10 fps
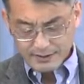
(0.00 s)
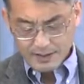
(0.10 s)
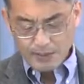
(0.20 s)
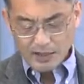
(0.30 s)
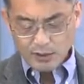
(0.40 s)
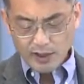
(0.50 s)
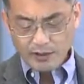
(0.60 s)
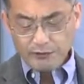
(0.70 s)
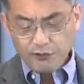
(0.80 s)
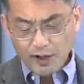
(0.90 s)
And Michael had
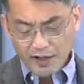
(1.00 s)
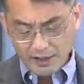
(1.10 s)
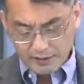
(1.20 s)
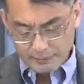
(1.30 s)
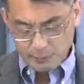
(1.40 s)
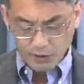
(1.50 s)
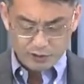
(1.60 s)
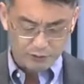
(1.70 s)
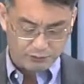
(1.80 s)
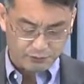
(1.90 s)
a flair, a
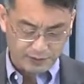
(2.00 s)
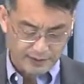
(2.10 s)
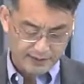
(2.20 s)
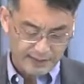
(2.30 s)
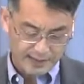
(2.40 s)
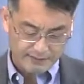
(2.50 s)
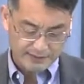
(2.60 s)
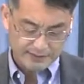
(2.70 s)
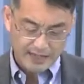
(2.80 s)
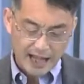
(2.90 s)
political flair that came with
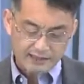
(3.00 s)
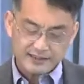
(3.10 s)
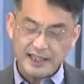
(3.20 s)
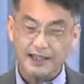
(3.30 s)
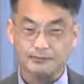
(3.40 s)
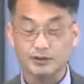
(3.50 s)
his last name.